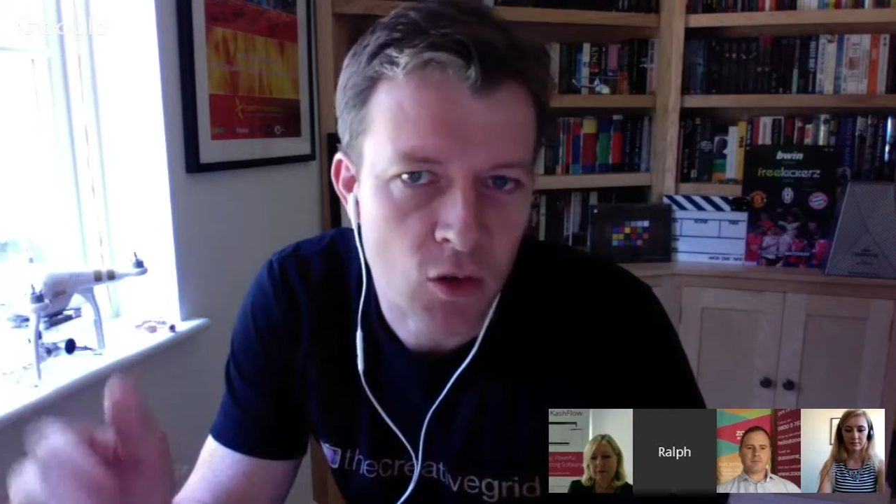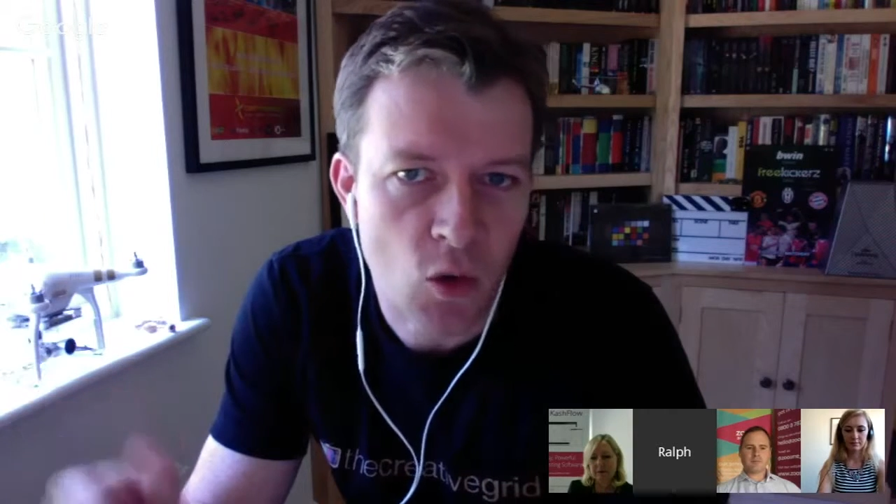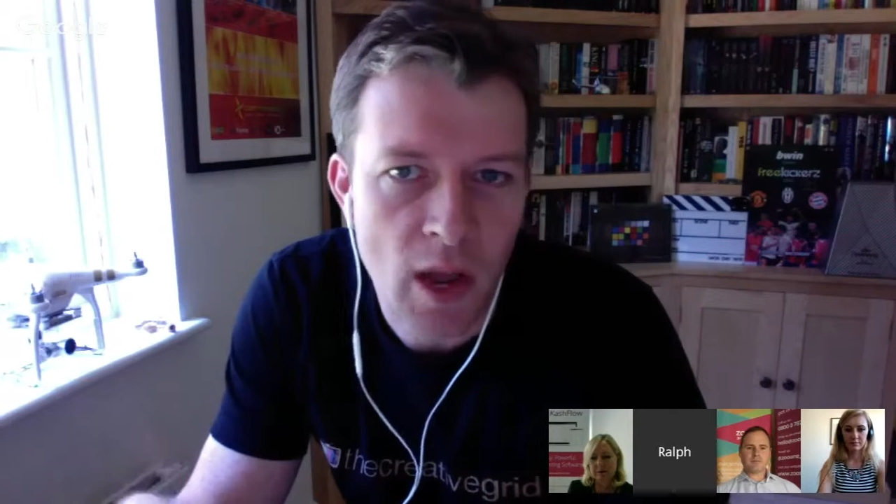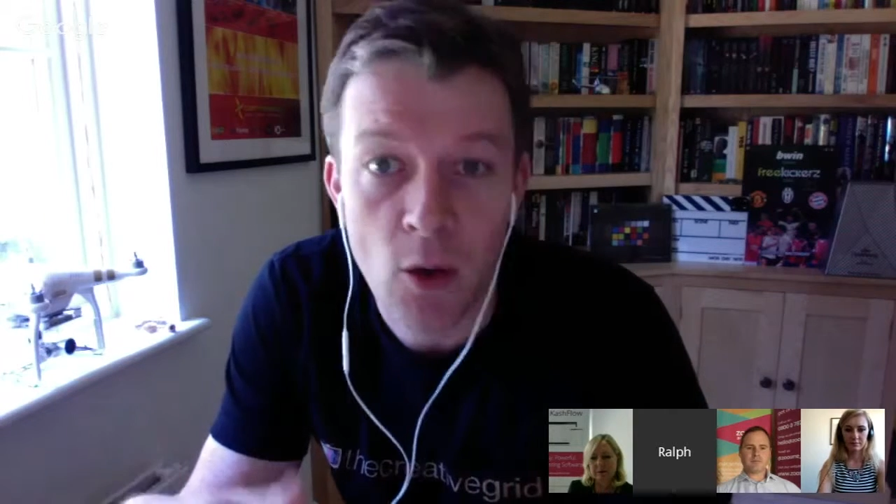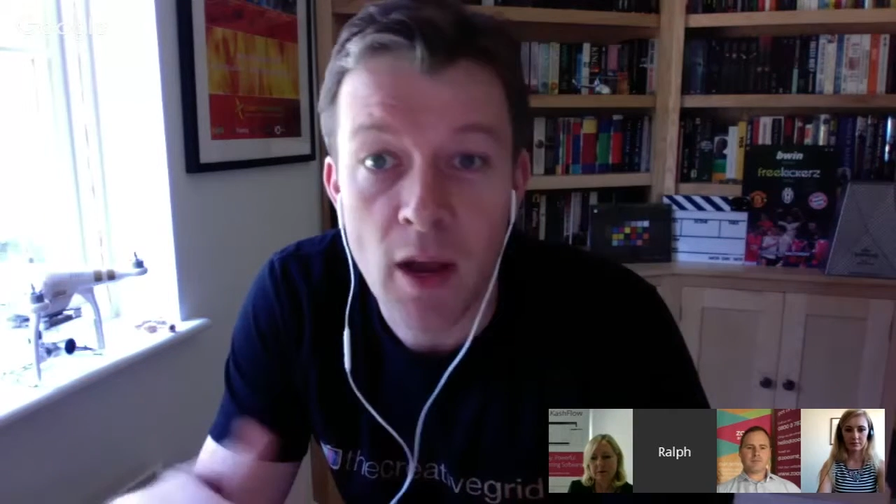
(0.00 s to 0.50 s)

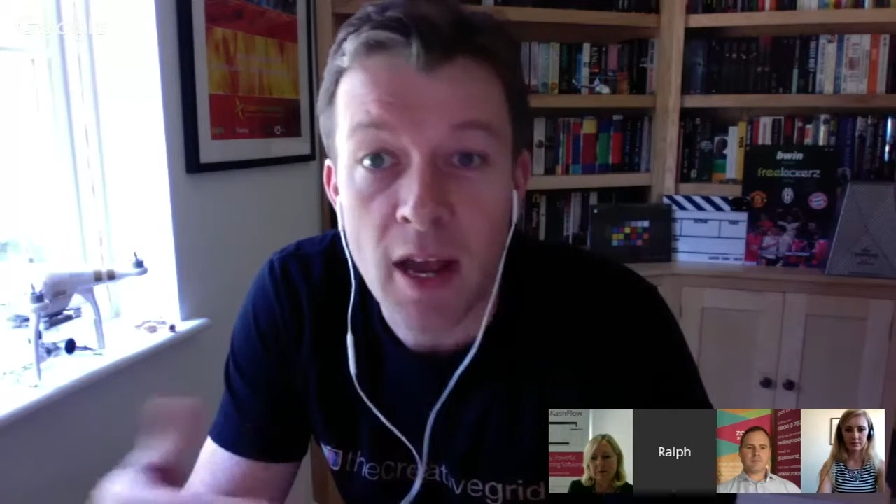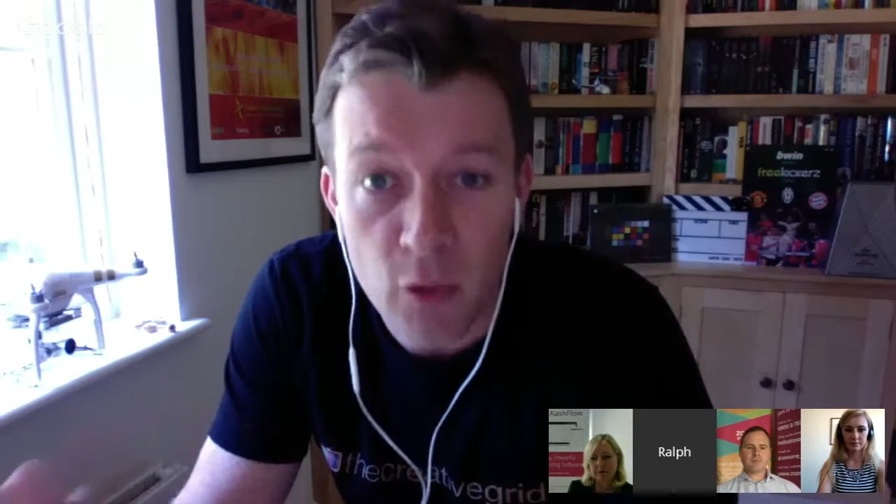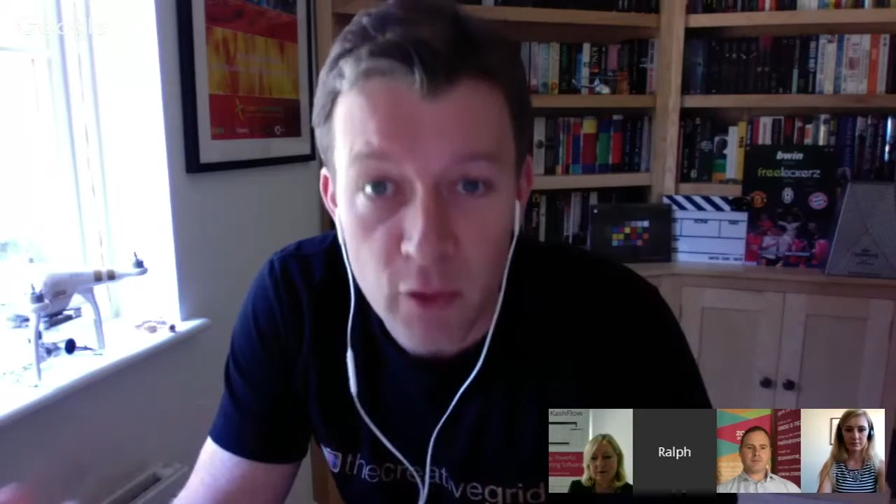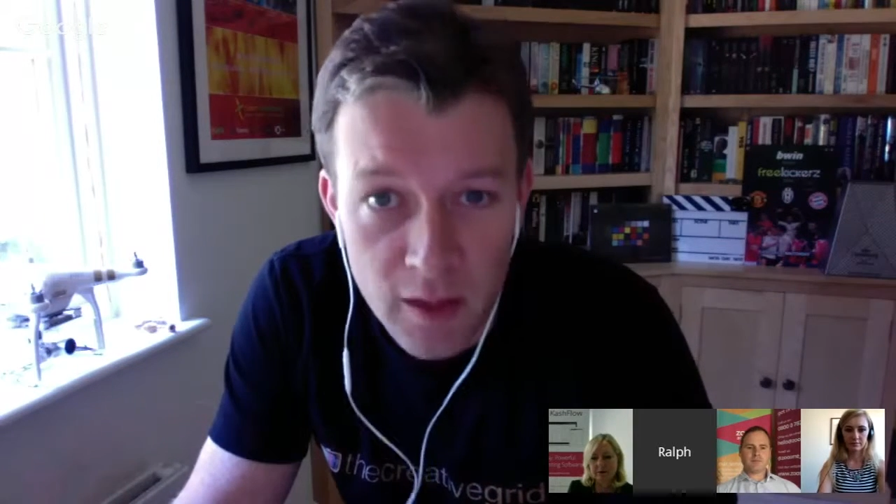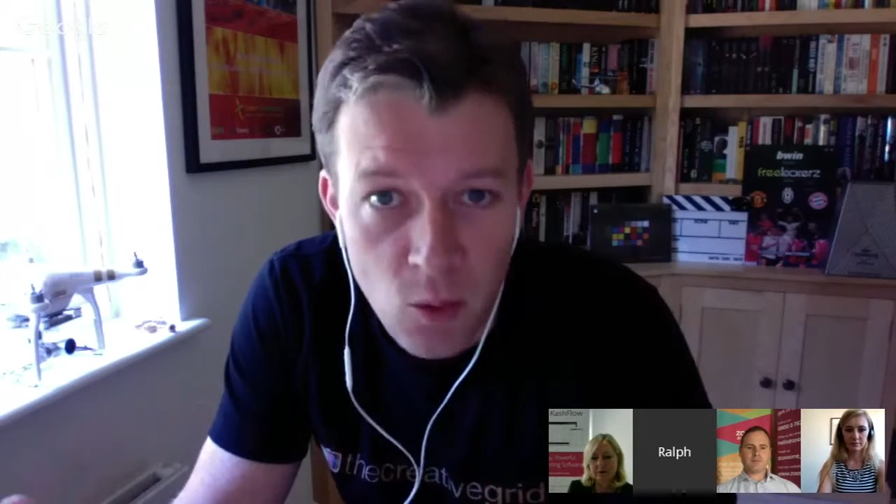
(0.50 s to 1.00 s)
or how
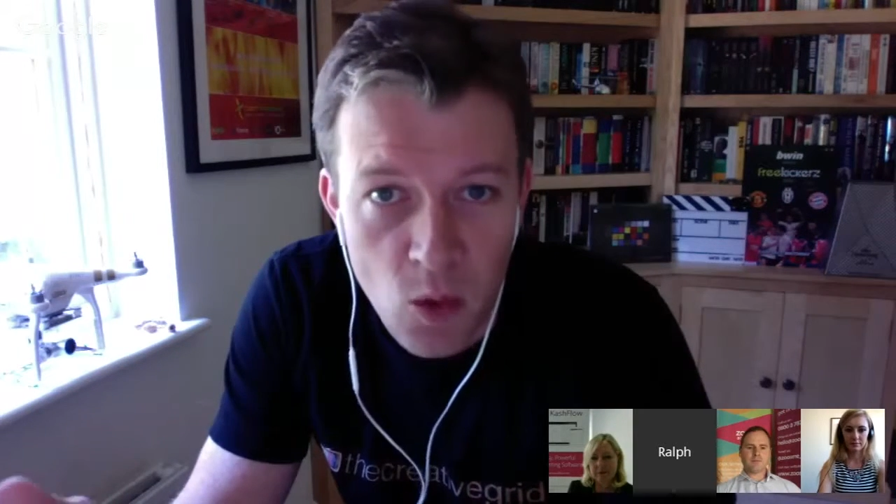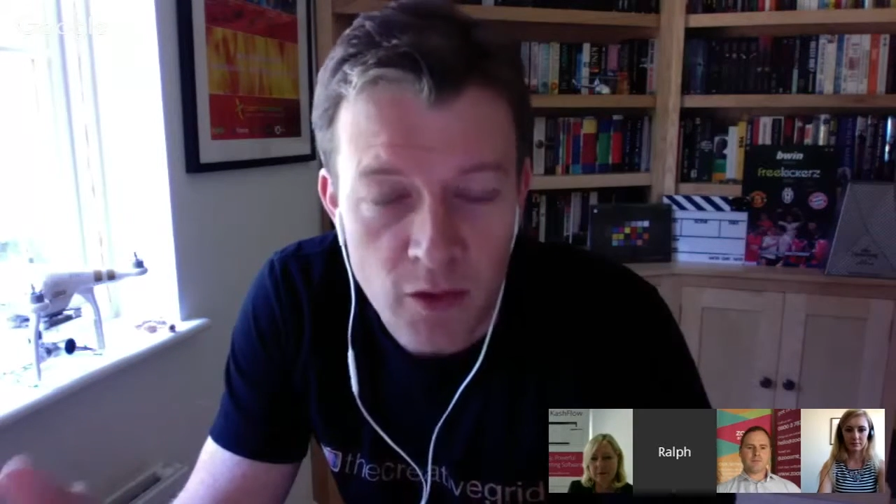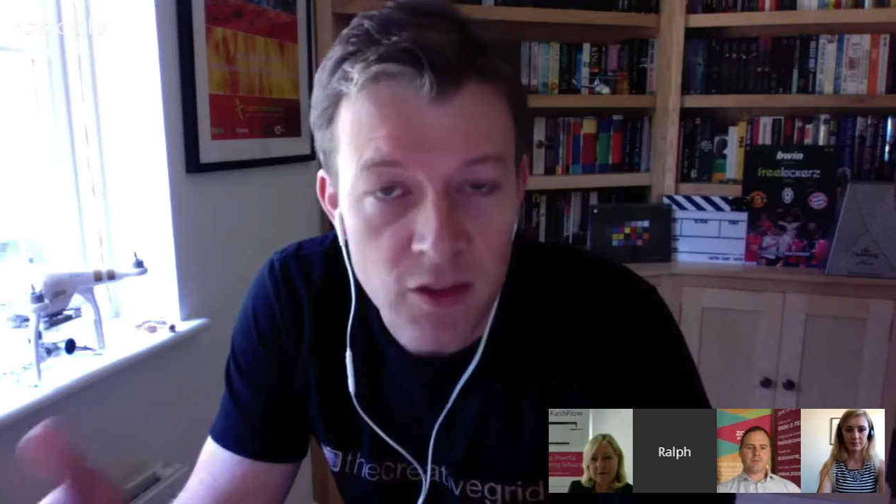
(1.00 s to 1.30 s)
healthy it was,